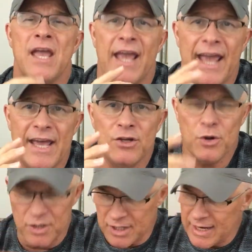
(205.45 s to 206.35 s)
and
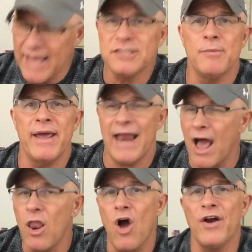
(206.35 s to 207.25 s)
you're going to estimate
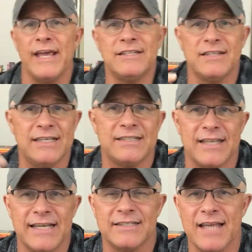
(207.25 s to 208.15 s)
how long each of these
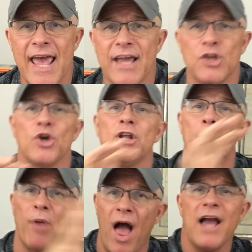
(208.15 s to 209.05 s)
things take and you're going
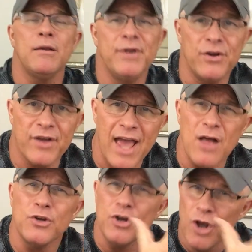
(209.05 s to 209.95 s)
to block them in your
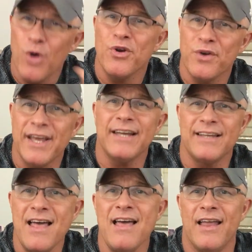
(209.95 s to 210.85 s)
calendar. You know you'll get it
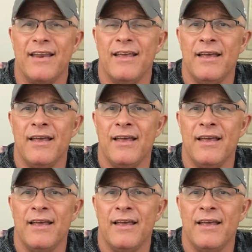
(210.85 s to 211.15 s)
done.